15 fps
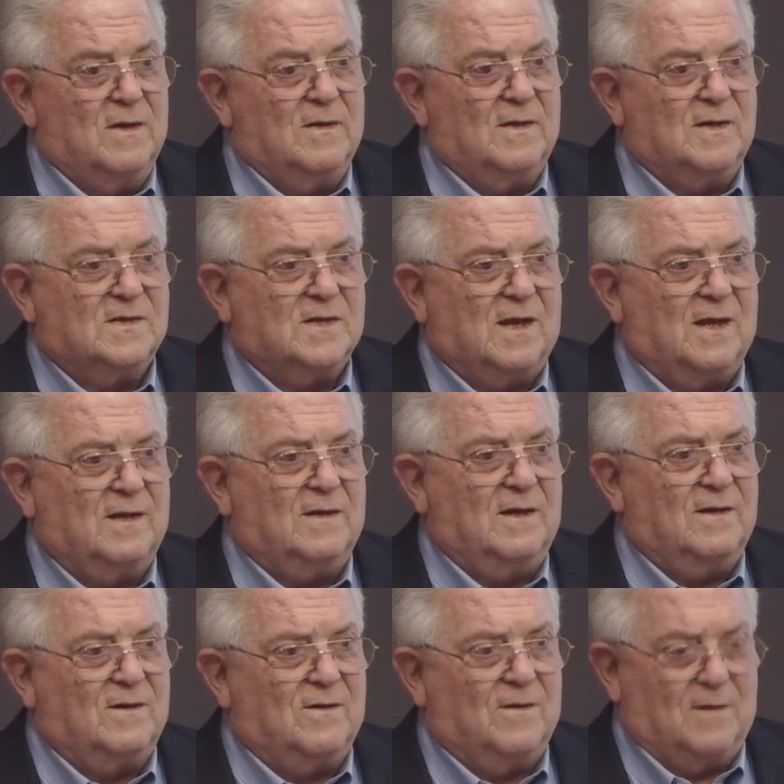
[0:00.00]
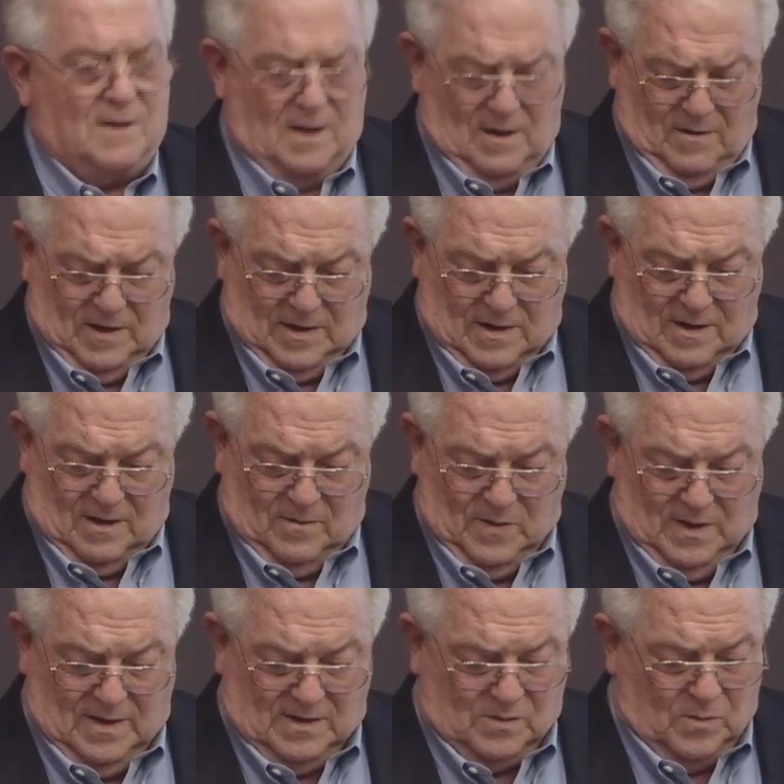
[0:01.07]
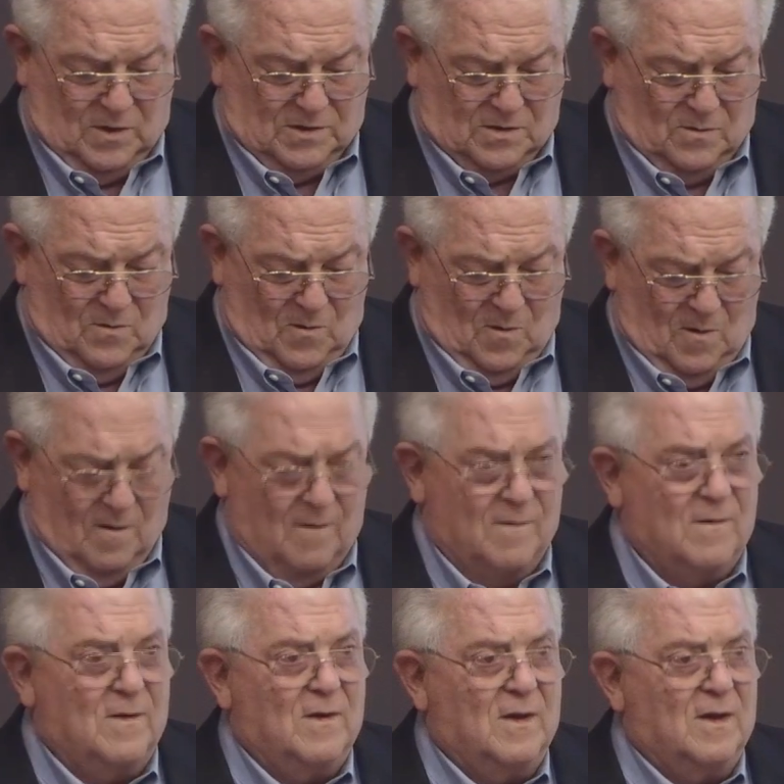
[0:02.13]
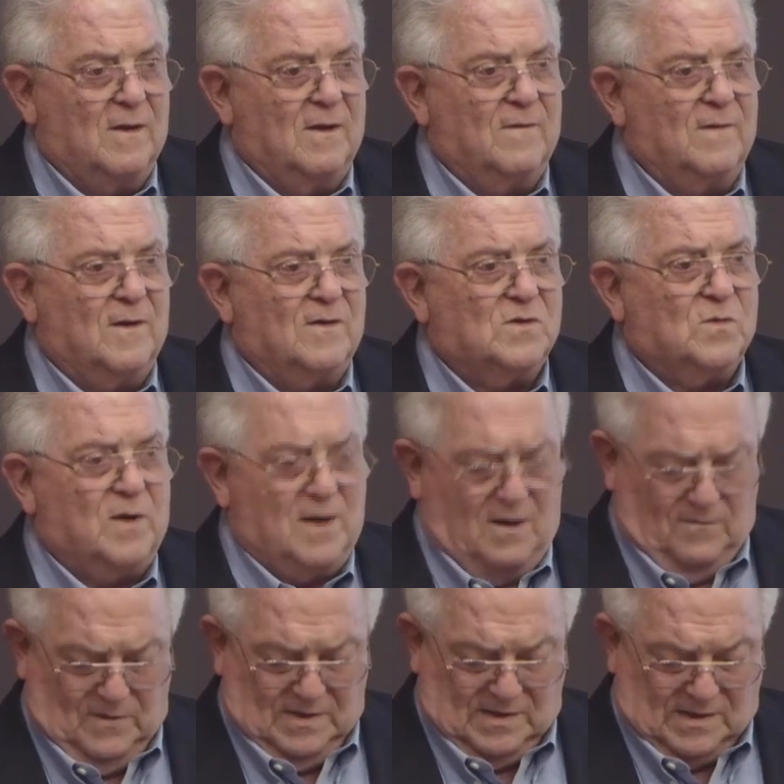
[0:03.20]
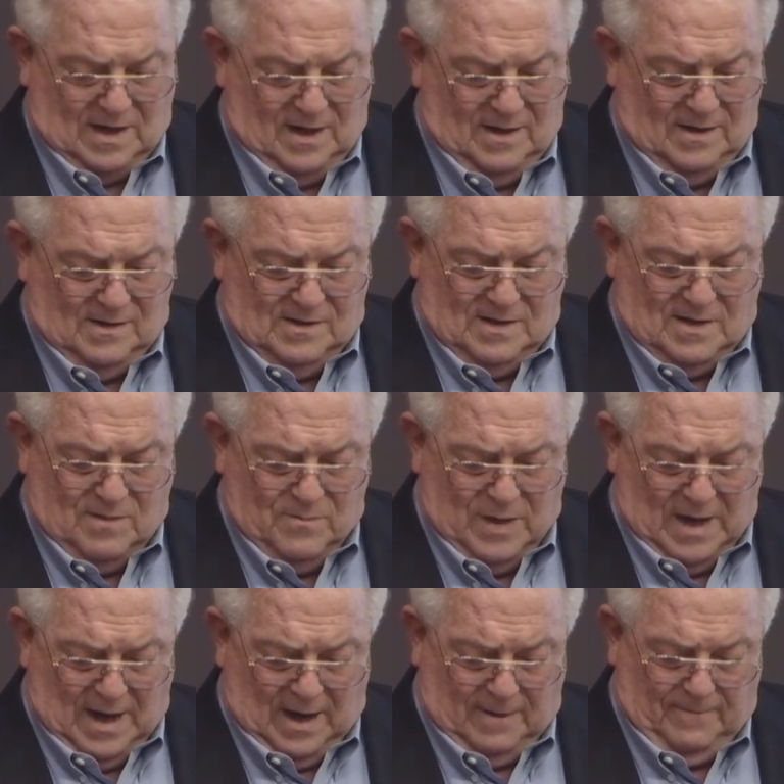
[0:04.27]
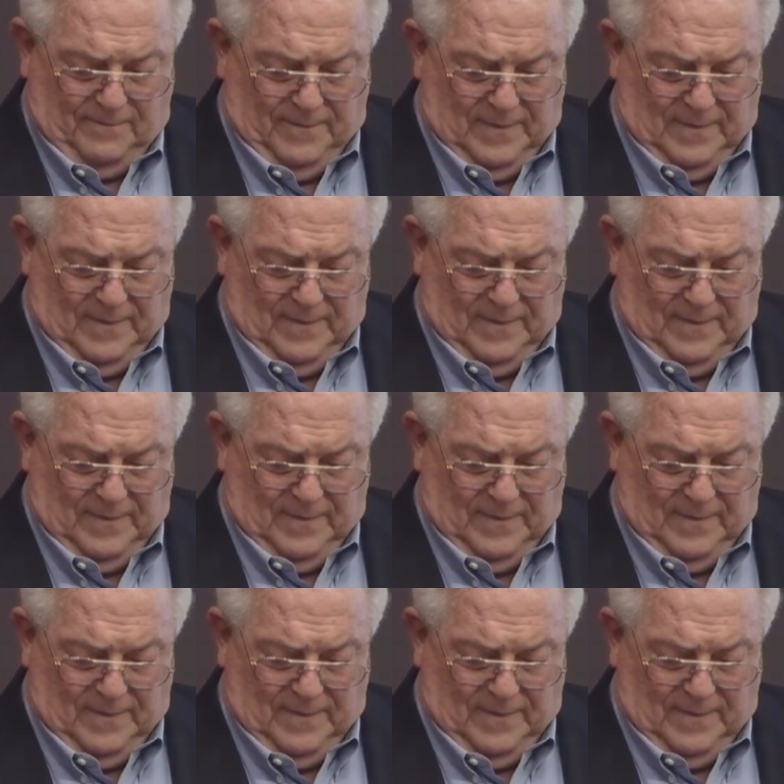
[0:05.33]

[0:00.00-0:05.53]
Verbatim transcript: that is likely to hurt our economy as much or more than those we have decided to combat.